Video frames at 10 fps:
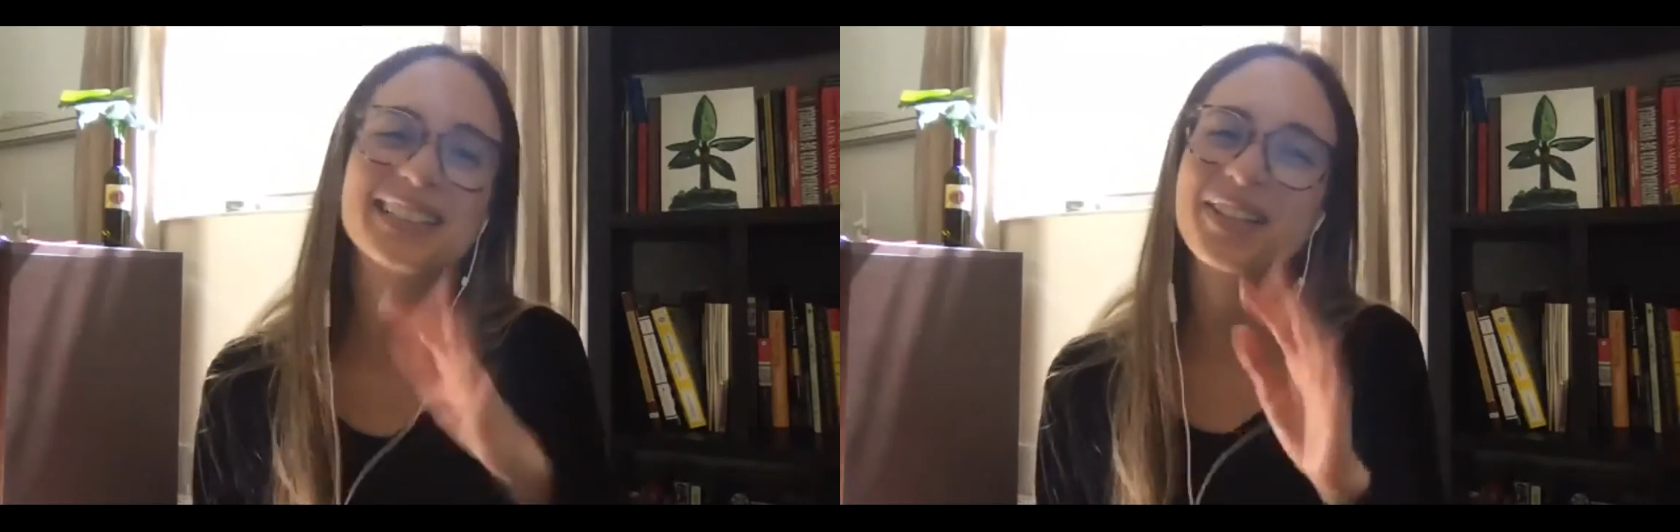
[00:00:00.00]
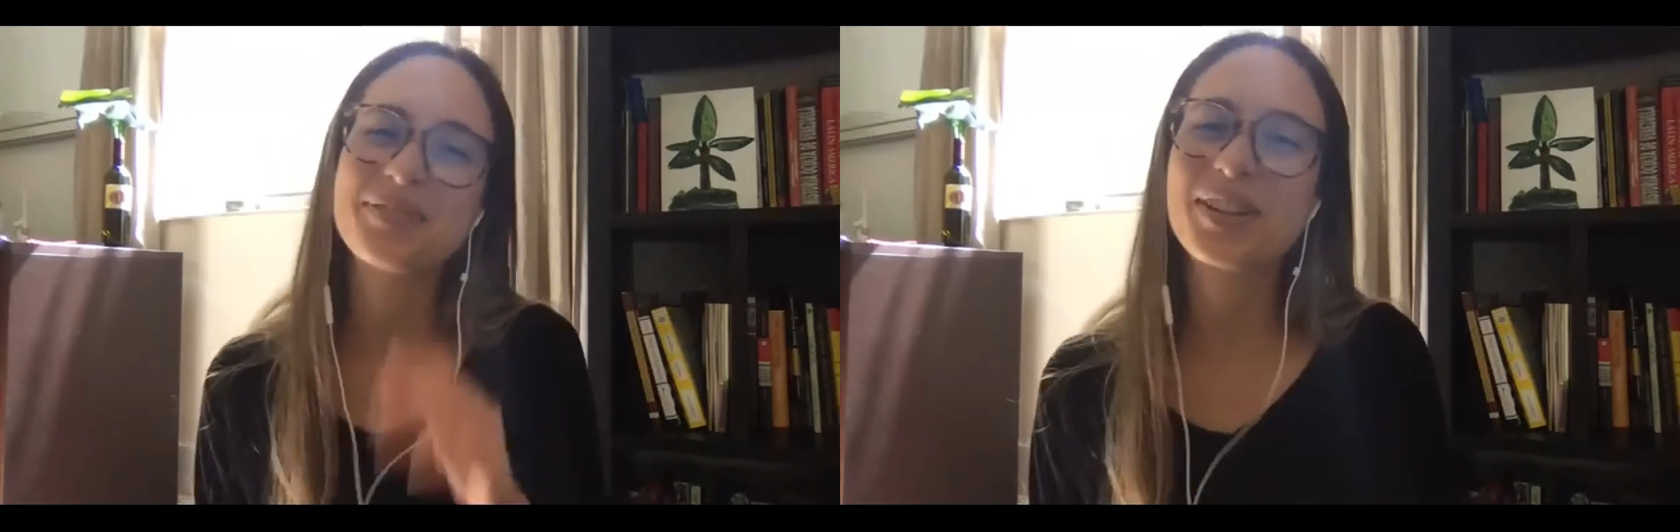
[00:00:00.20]

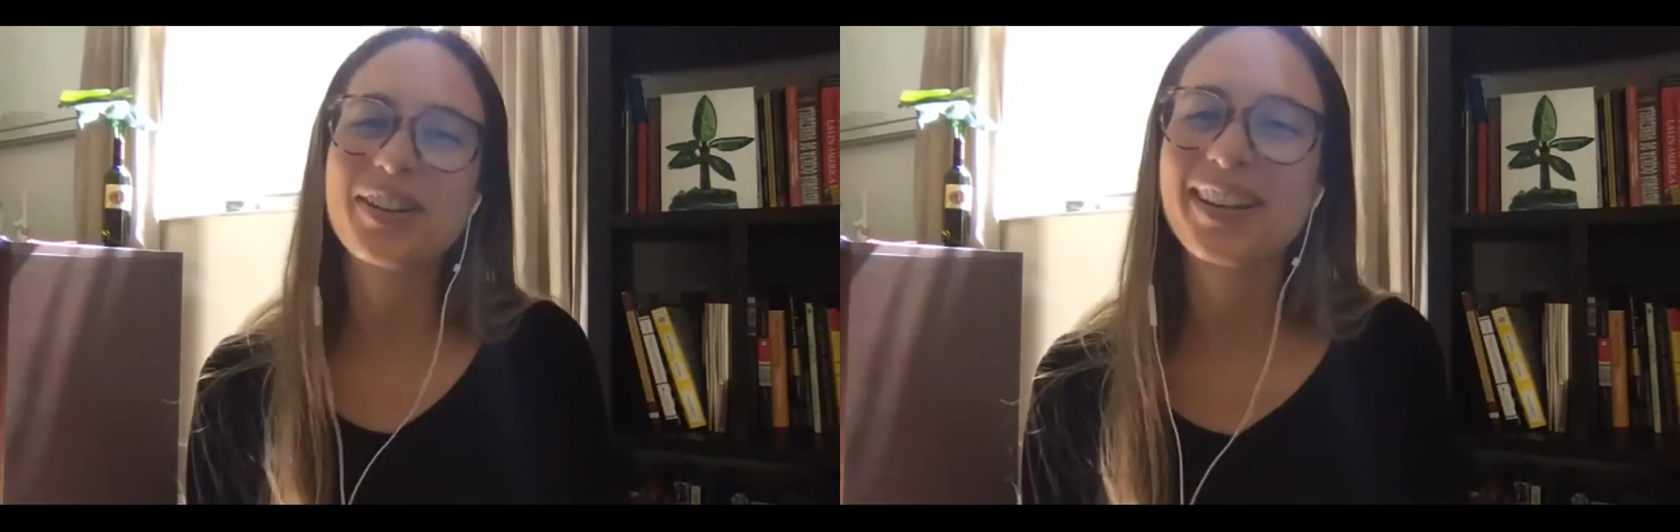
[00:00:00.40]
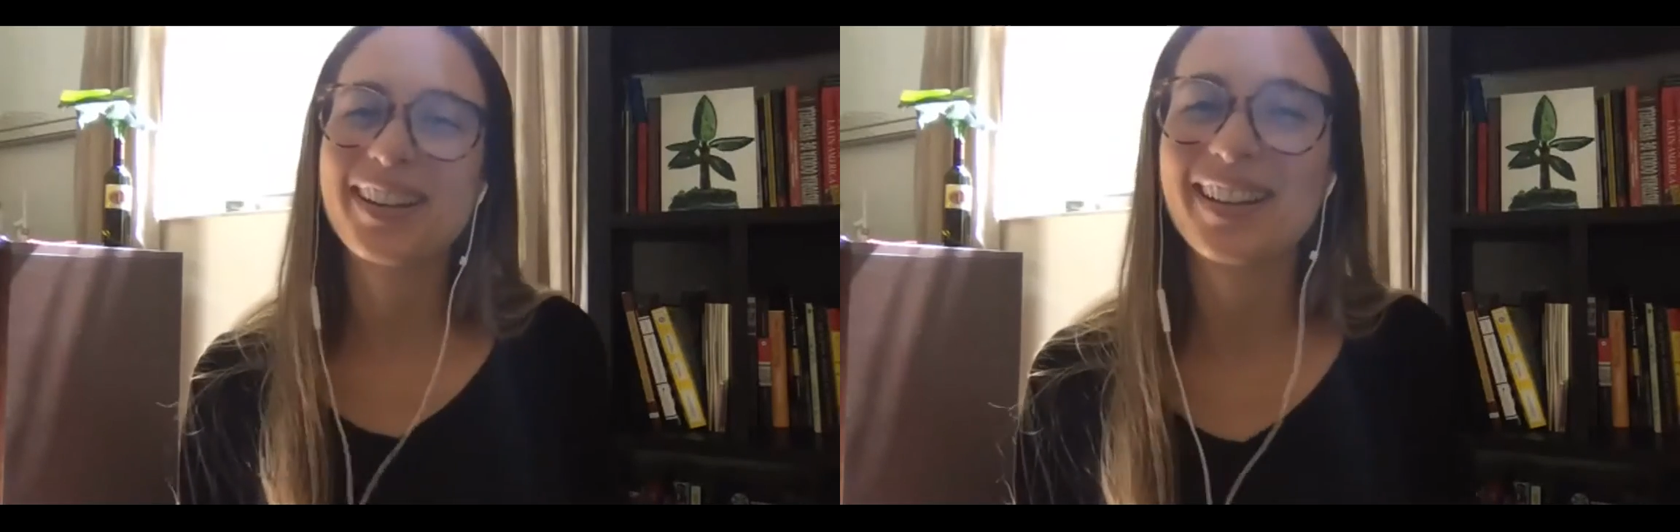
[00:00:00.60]
a
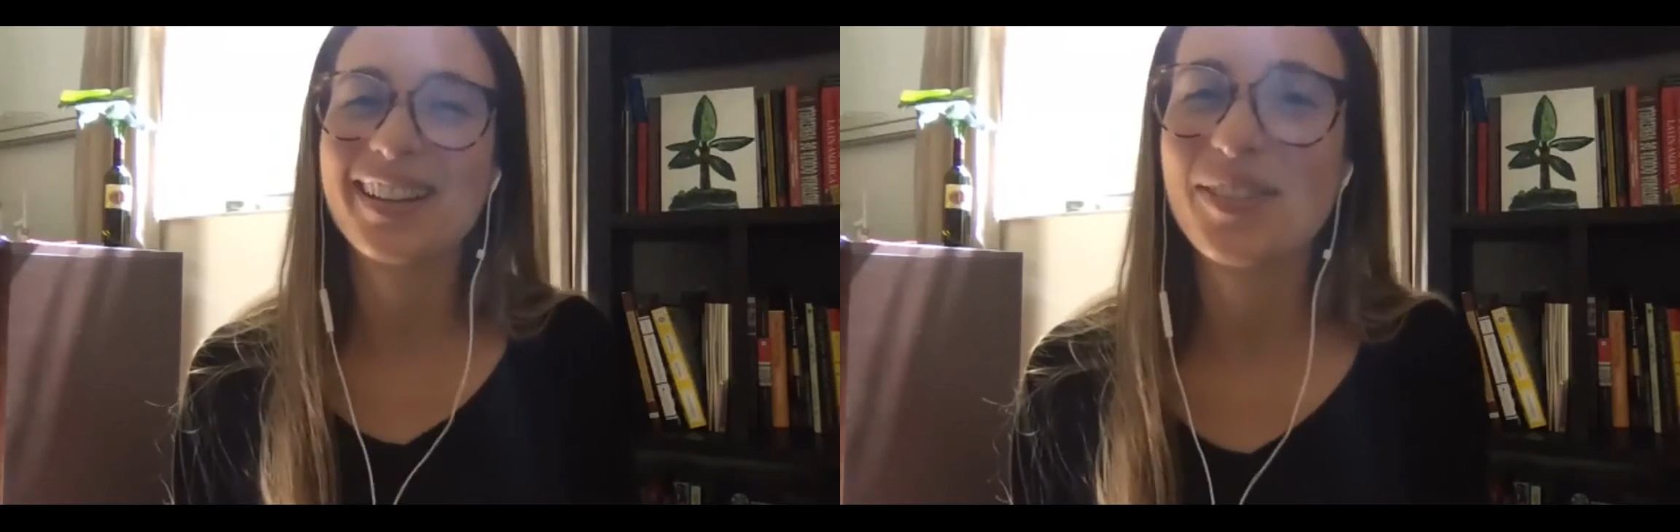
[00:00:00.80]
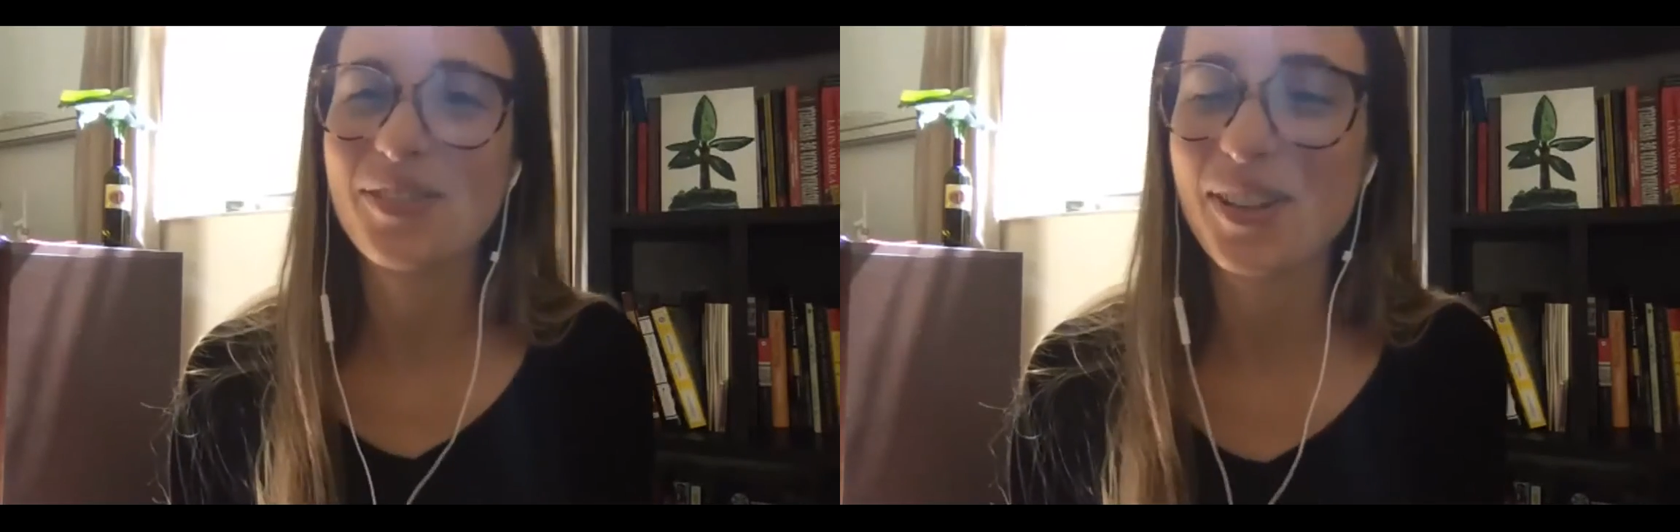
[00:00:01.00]

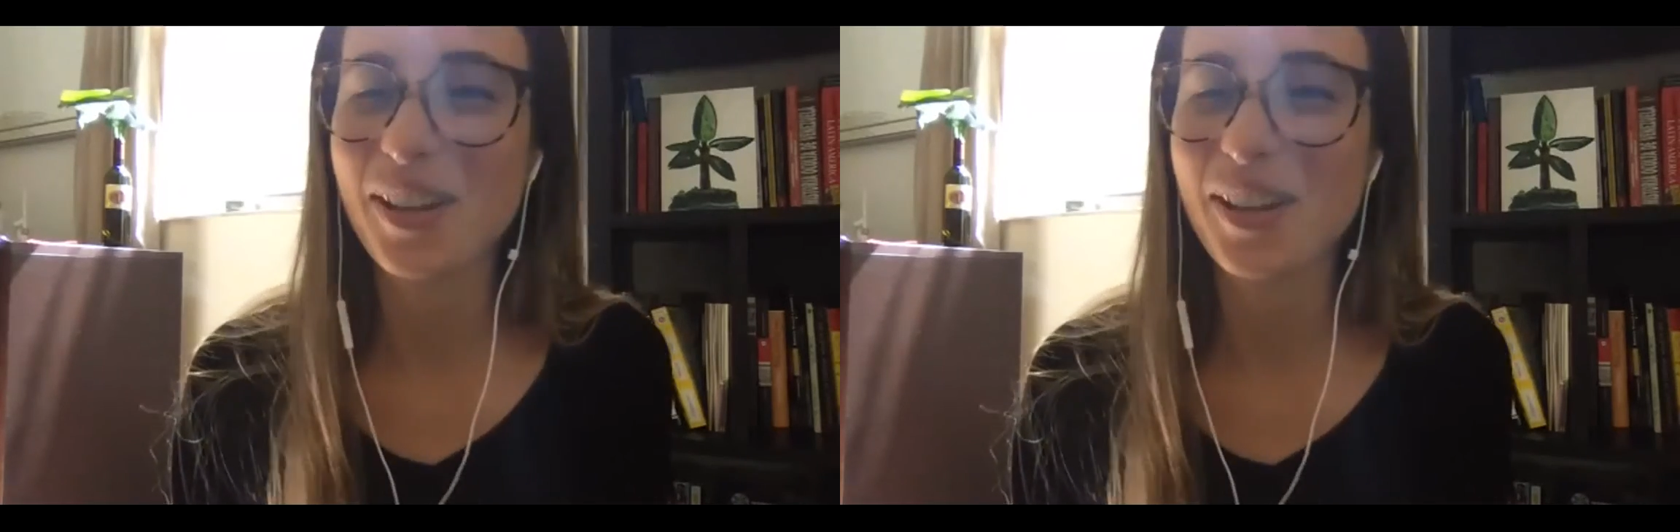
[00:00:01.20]
very